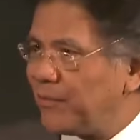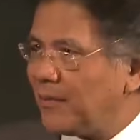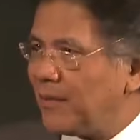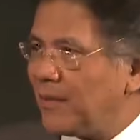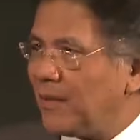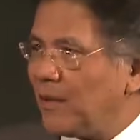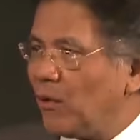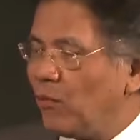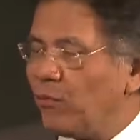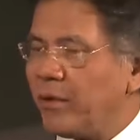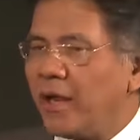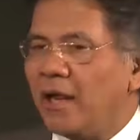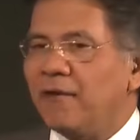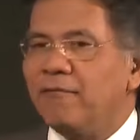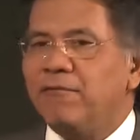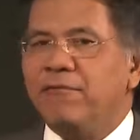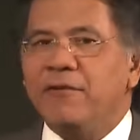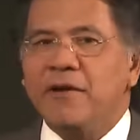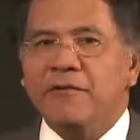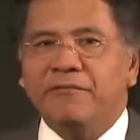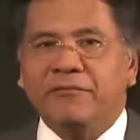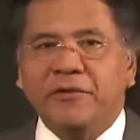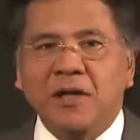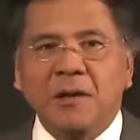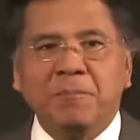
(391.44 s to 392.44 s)
We had
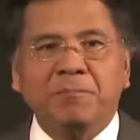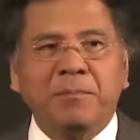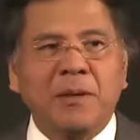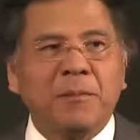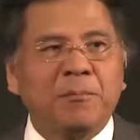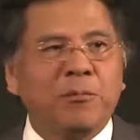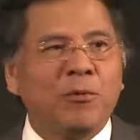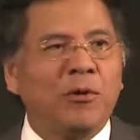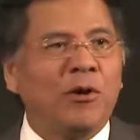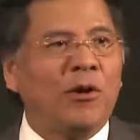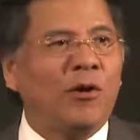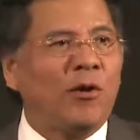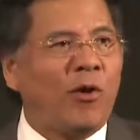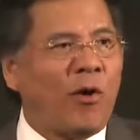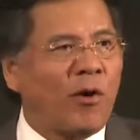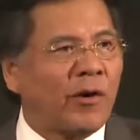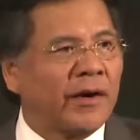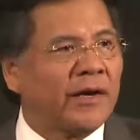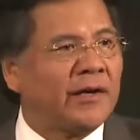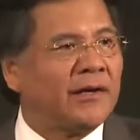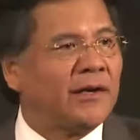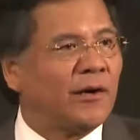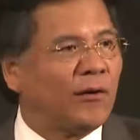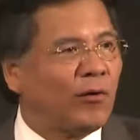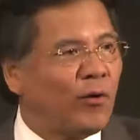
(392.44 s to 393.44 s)
50 people locked
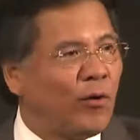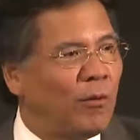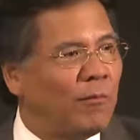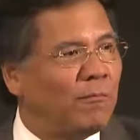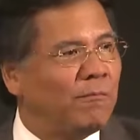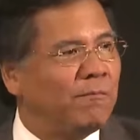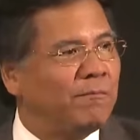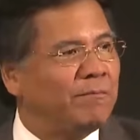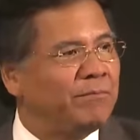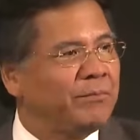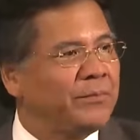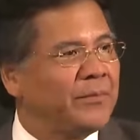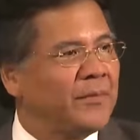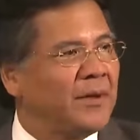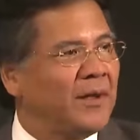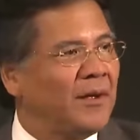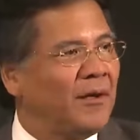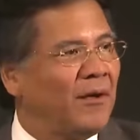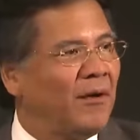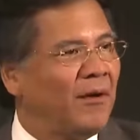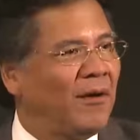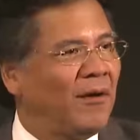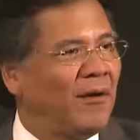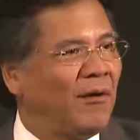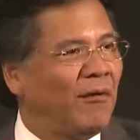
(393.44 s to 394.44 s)
in the room
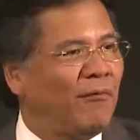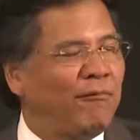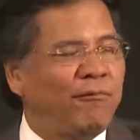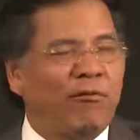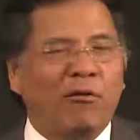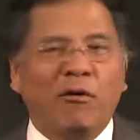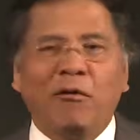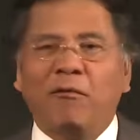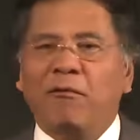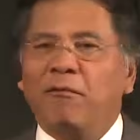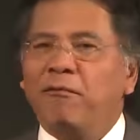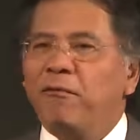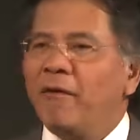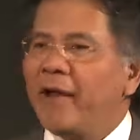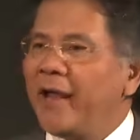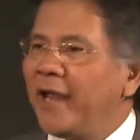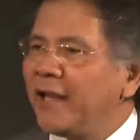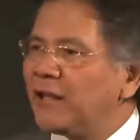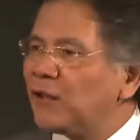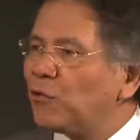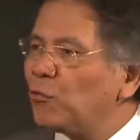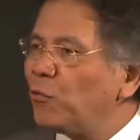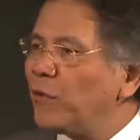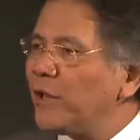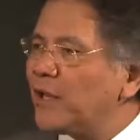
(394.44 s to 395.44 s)
for
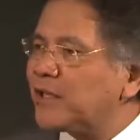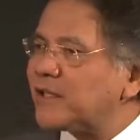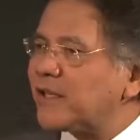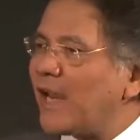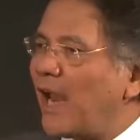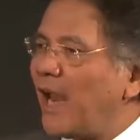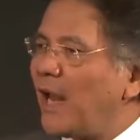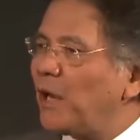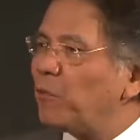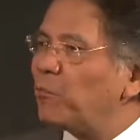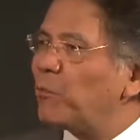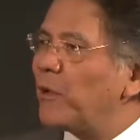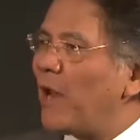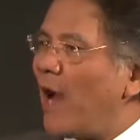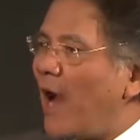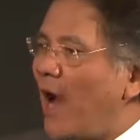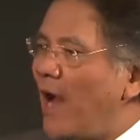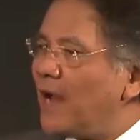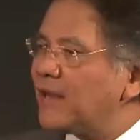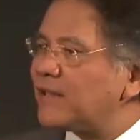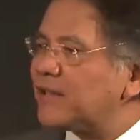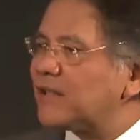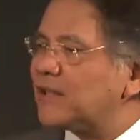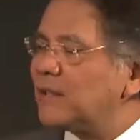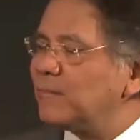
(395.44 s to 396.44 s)
8 weeks, and we
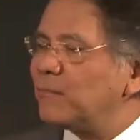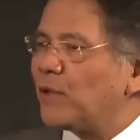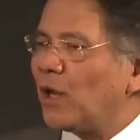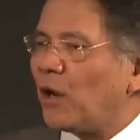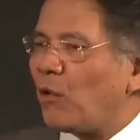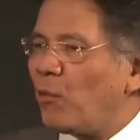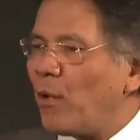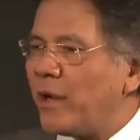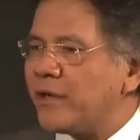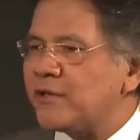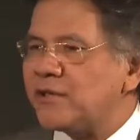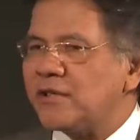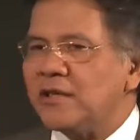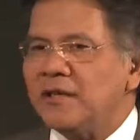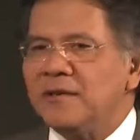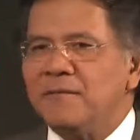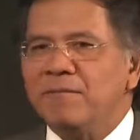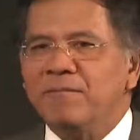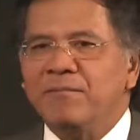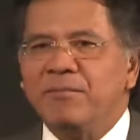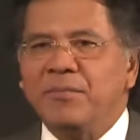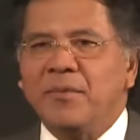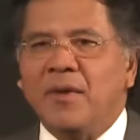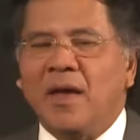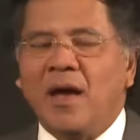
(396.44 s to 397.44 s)
asked them the
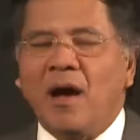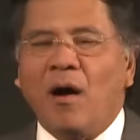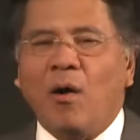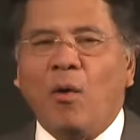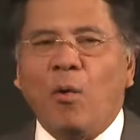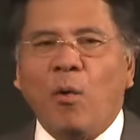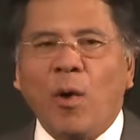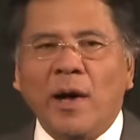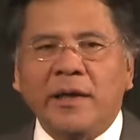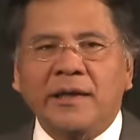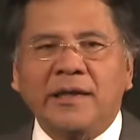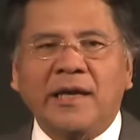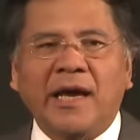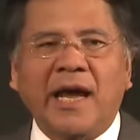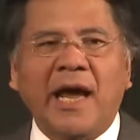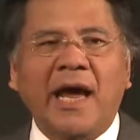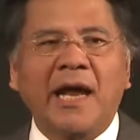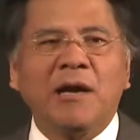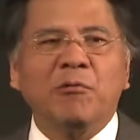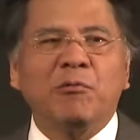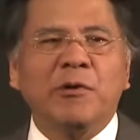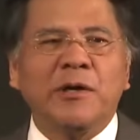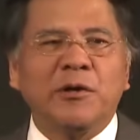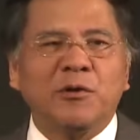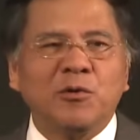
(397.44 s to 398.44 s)
question, what
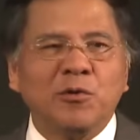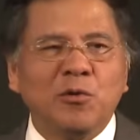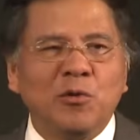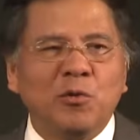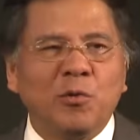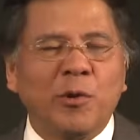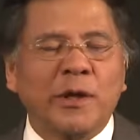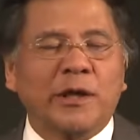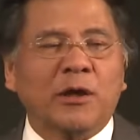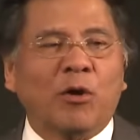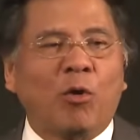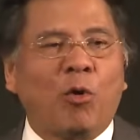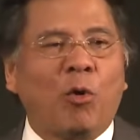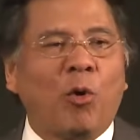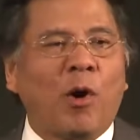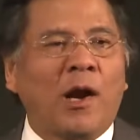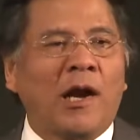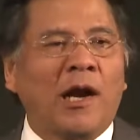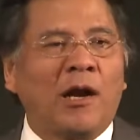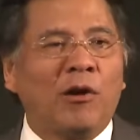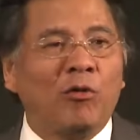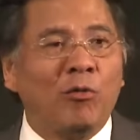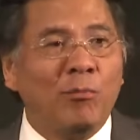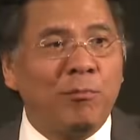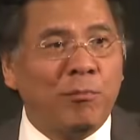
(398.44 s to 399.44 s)
can we do with
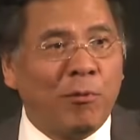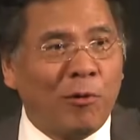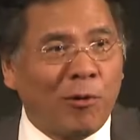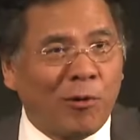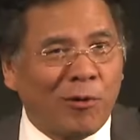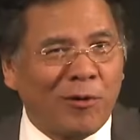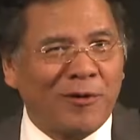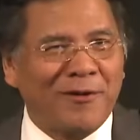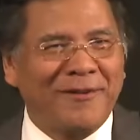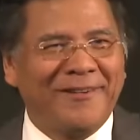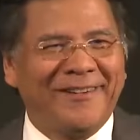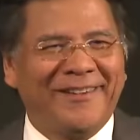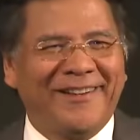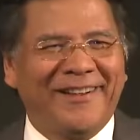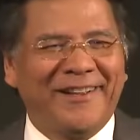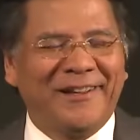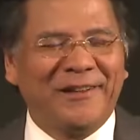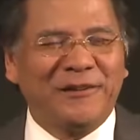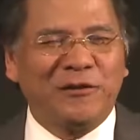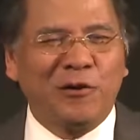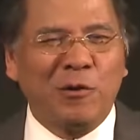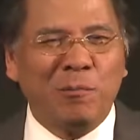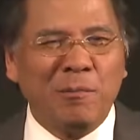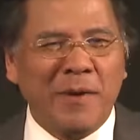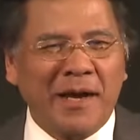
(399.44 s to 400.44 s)
Kuala Lumpur
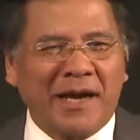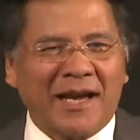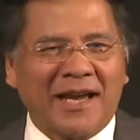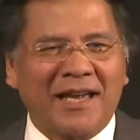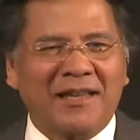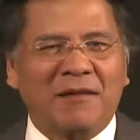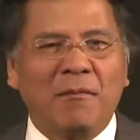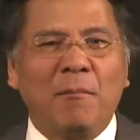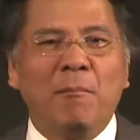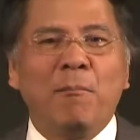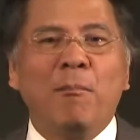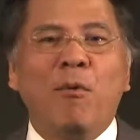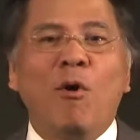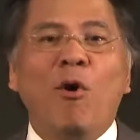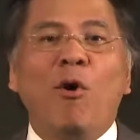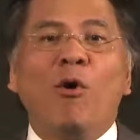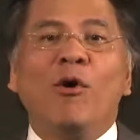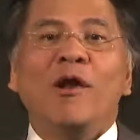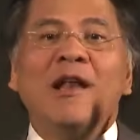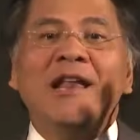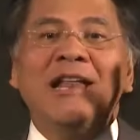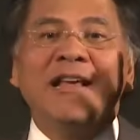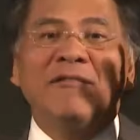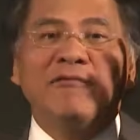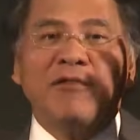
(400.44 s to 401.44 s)
to make it more
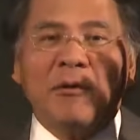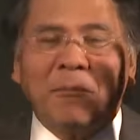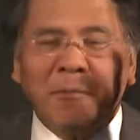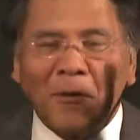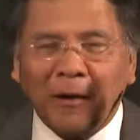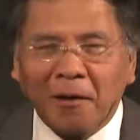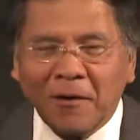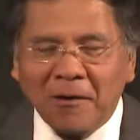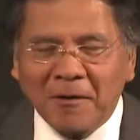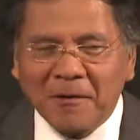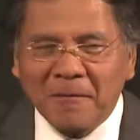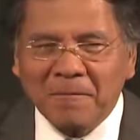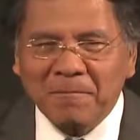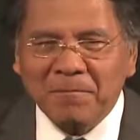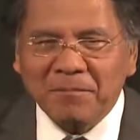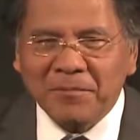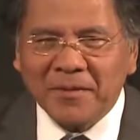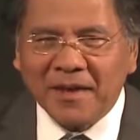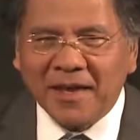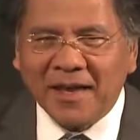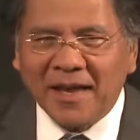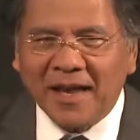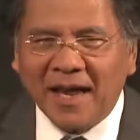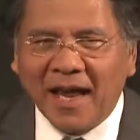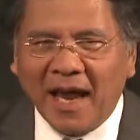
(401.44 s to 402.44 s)
livable
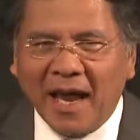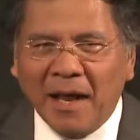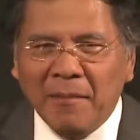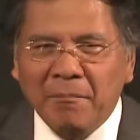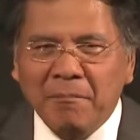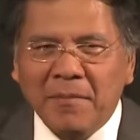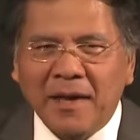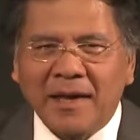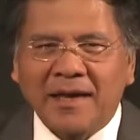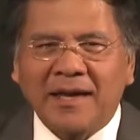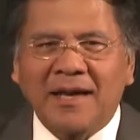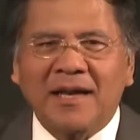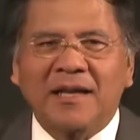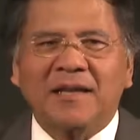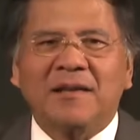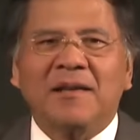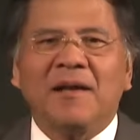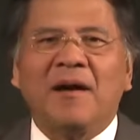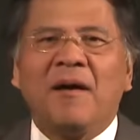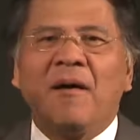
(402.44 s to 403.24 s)
and make it